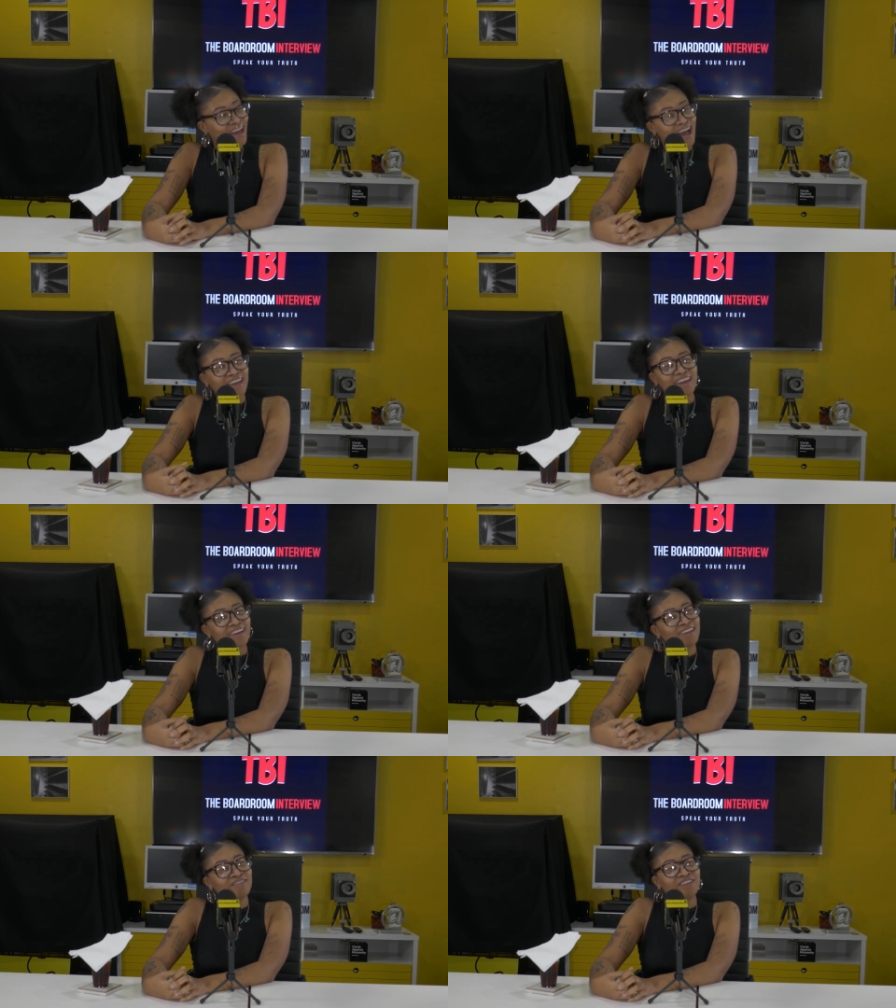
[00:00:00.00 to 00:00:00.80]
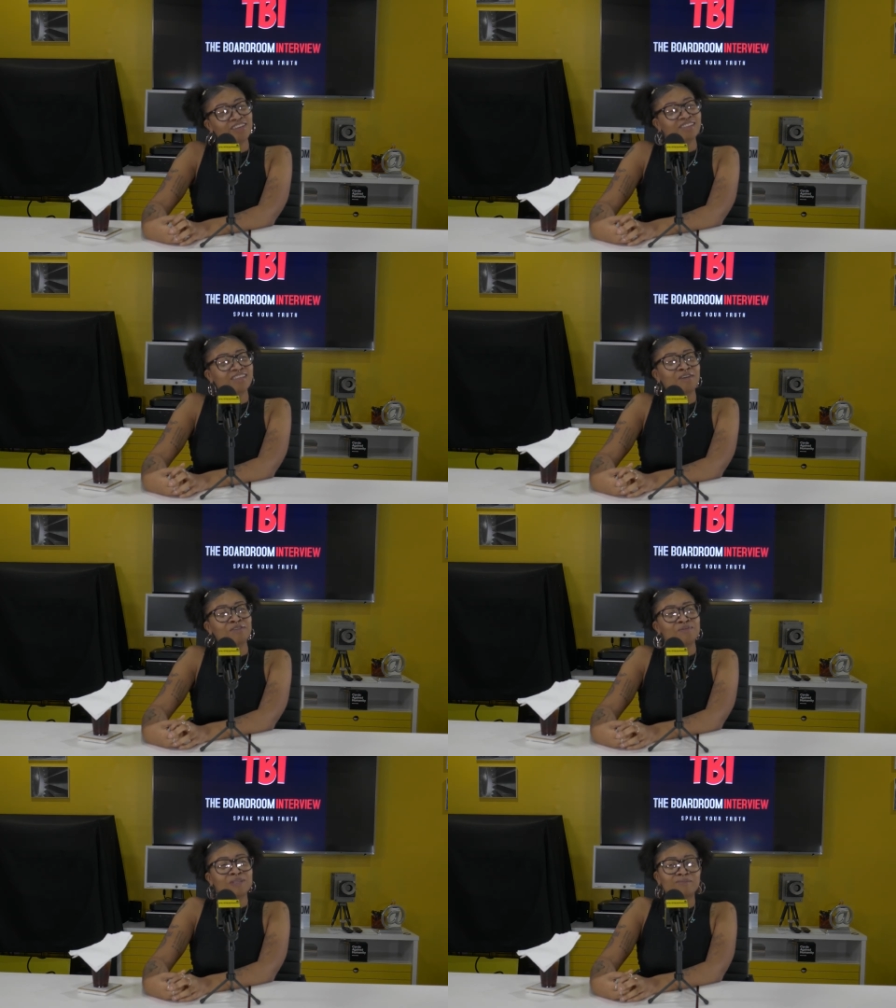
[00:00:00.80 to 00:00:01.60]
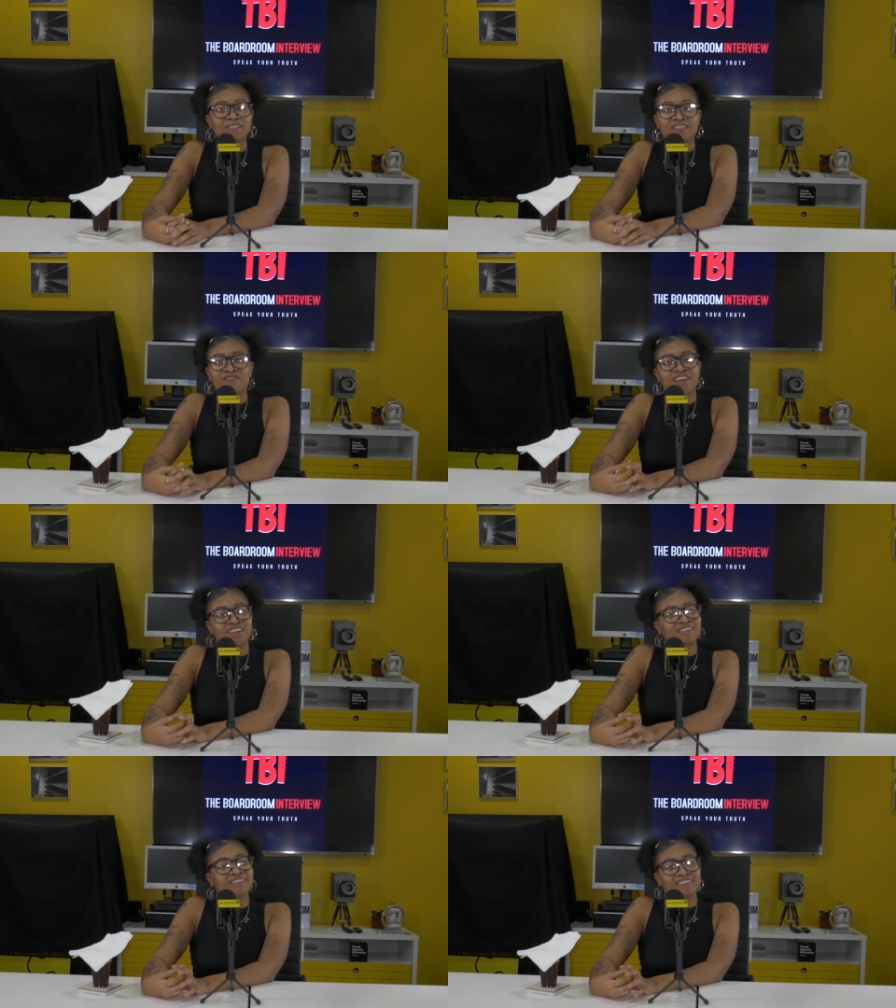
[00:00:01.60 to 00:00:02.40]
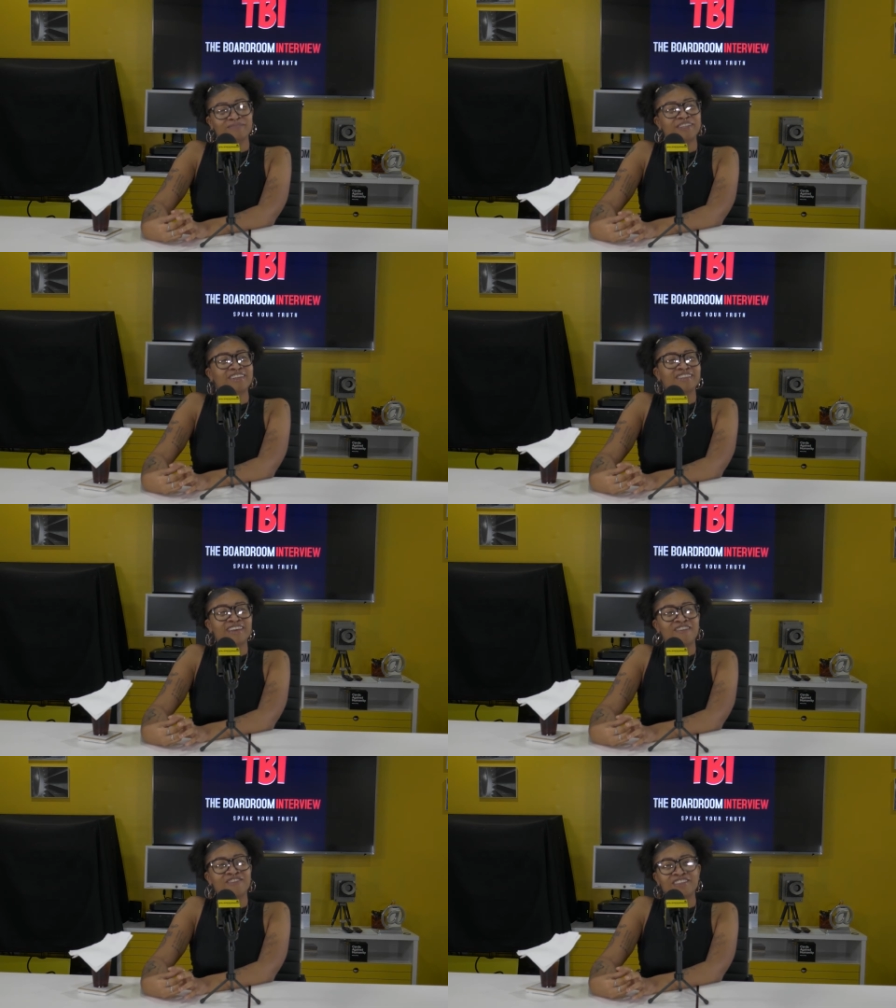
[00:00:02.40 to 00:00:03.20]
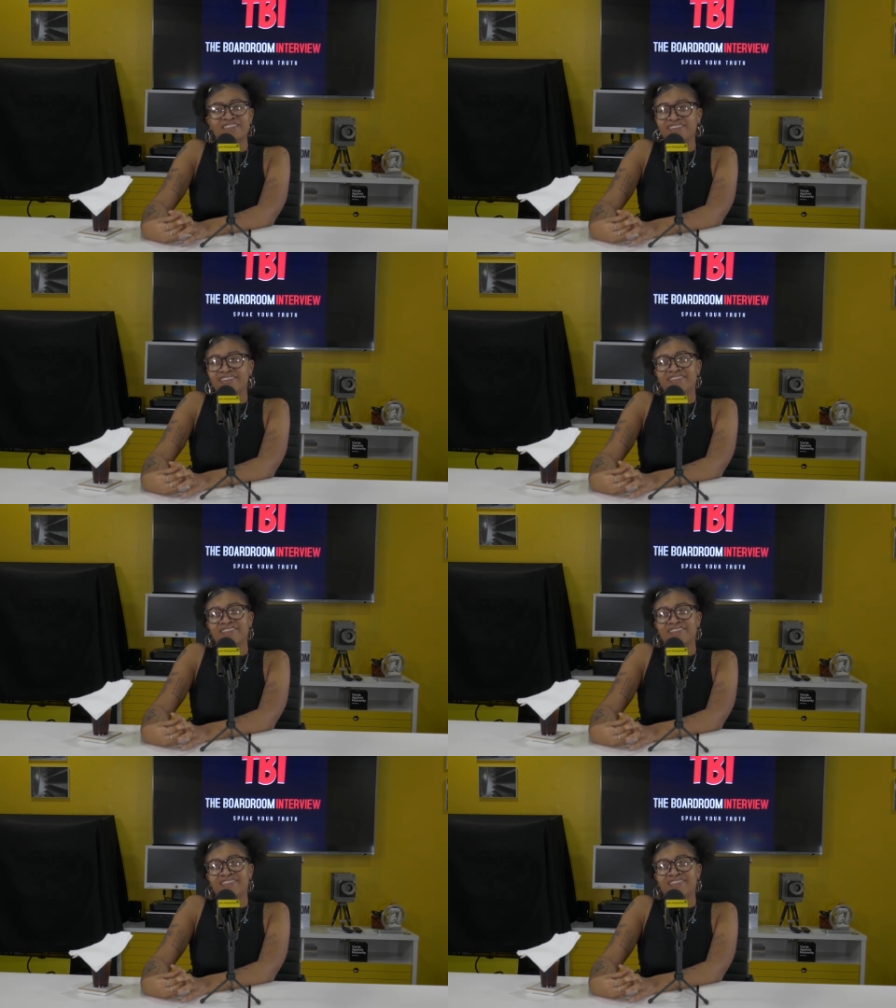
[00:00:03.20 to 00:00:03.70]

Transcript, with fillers: I can't even tell you a specific instance because everything